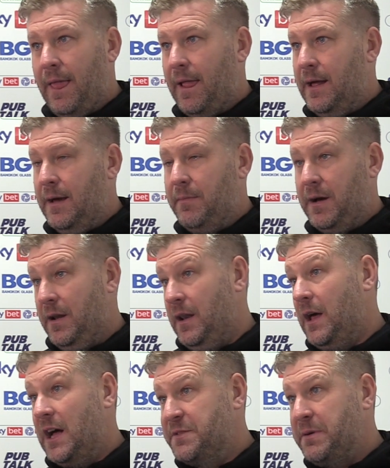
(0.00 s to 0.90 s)

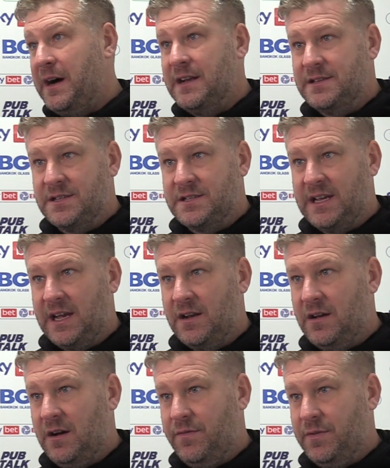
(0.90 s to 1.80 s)
And large part of the
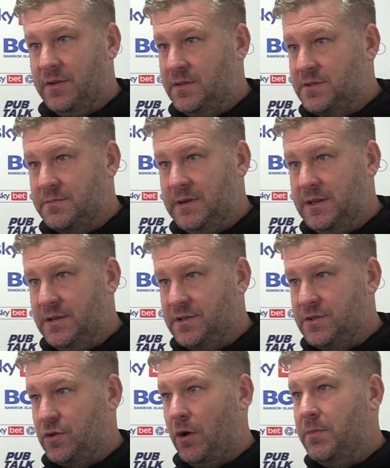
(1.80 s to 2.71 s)
second half with
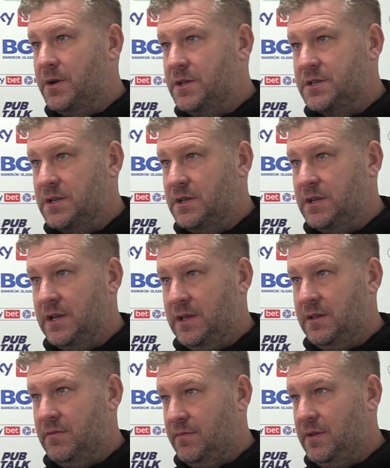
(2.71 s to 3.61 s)
tremendous dominance
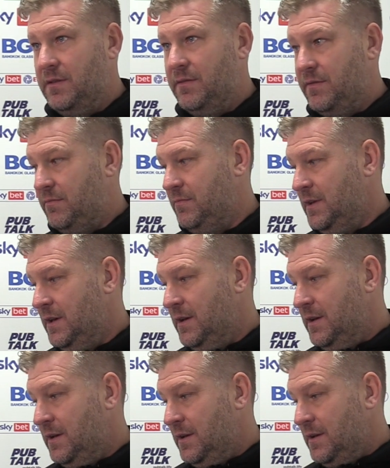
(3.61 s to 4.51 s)
in
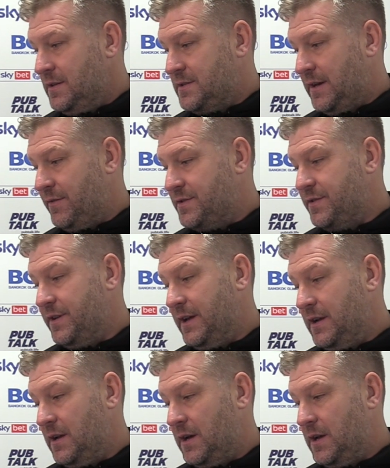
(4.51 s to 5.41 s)
territory,
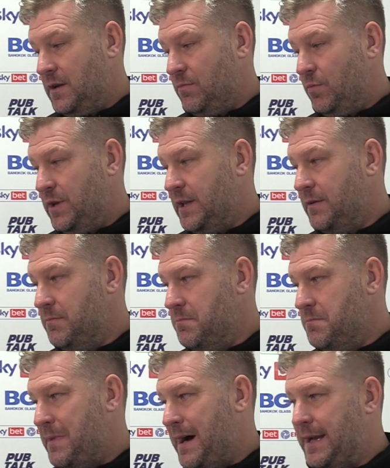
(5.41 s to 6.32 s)
and we
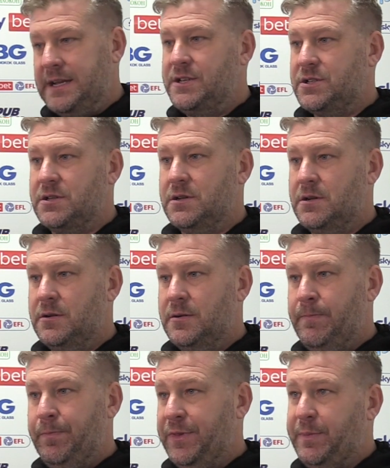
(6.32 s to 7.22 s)
didn't manage to...
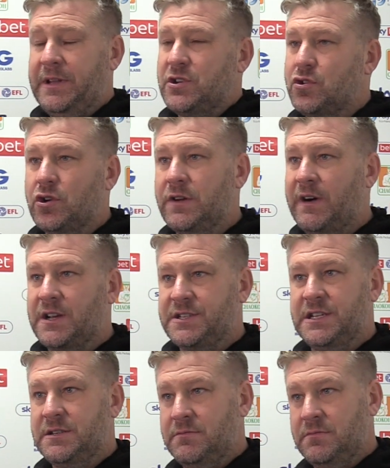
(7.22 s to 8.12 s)
It's been the story of our
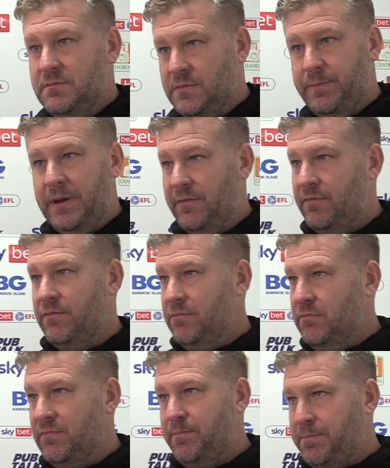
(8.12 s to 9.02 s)
season. We've been
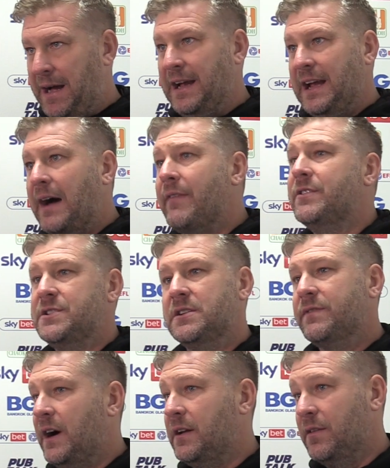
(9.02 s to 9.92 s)
bang average
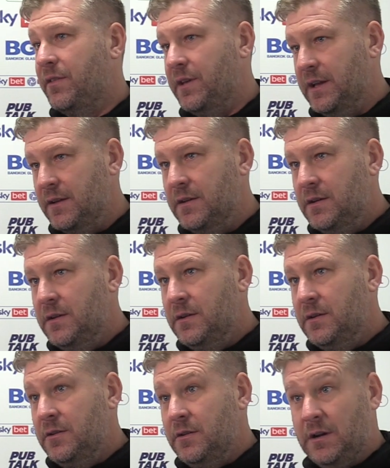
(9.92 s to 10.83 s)
in the final third.
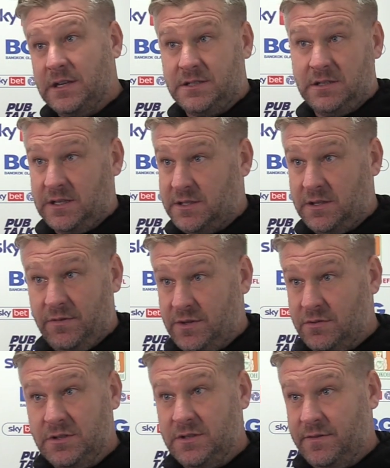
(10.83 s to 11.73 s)
That's the
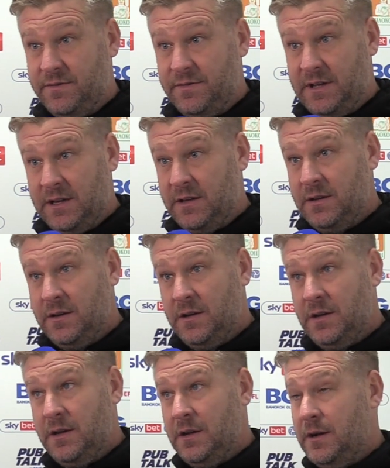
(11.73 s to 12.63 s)
result of that.
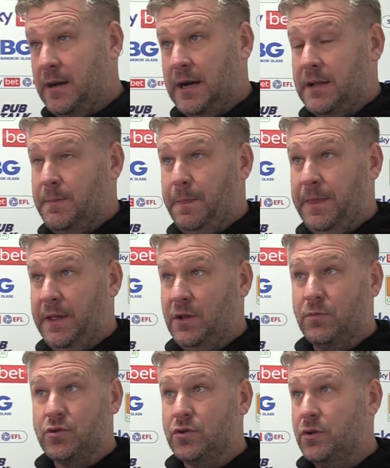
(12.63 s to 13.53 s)
And you
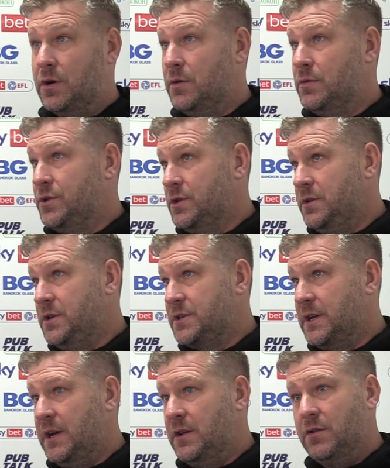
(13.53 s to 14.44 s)
don't score goals, you
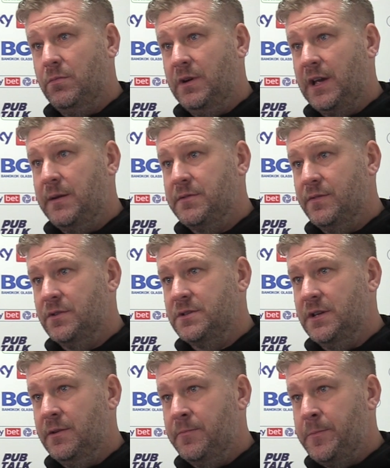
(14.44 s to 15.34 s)
certainly don't win games of
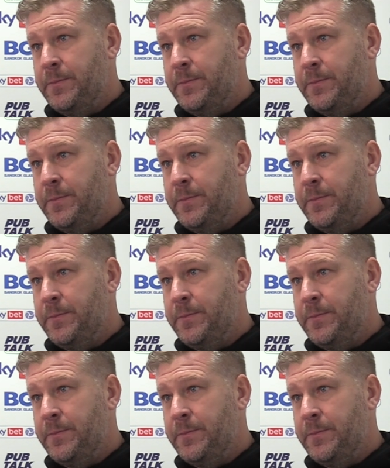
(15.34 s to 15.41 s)
footy.